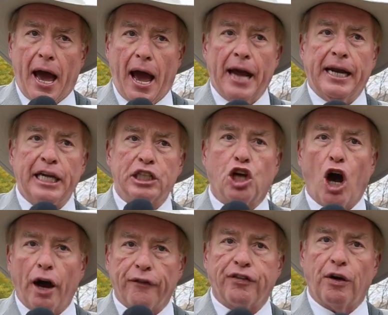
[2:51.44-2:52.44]
And he's
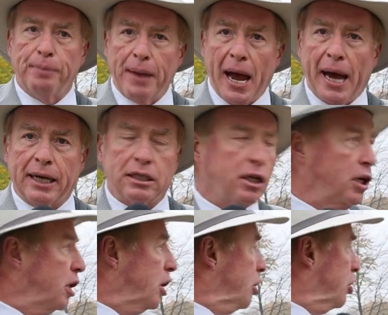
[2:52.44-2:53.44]
gone from that
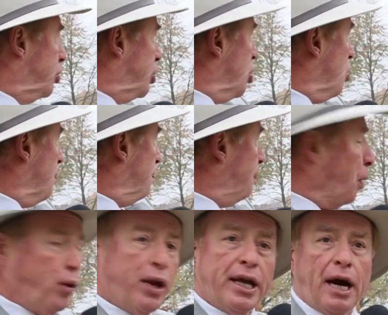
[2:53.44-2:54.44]
to
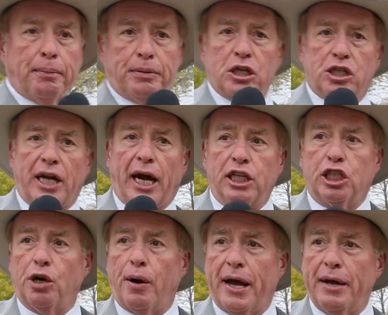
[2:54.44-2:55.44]
boarding up the
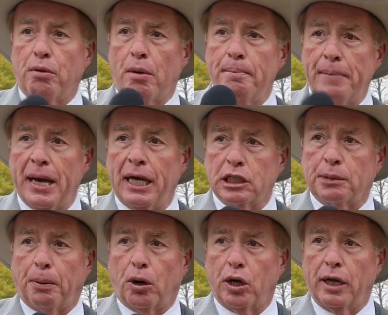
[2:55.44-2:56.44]
statue. It remains
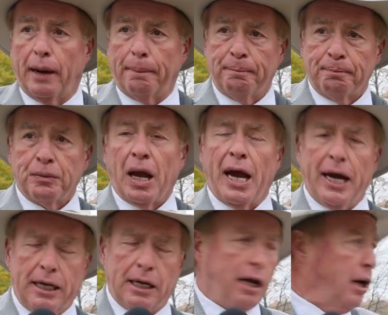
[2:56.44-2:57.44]
boarded up.
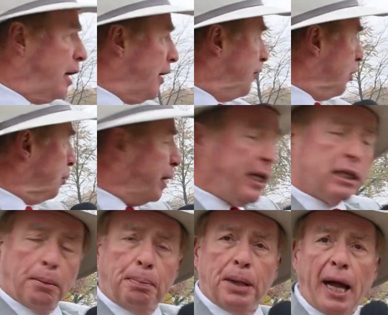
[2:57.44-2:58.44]
And if you read
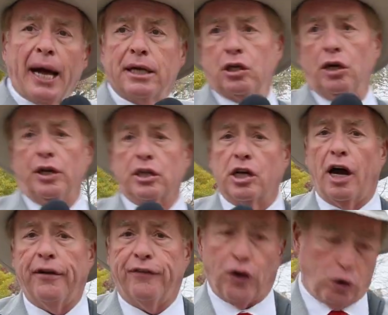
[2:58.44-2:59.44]
the plaques on the
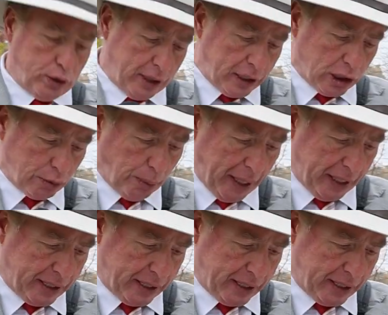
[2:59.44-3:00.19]
side, folks, this is what it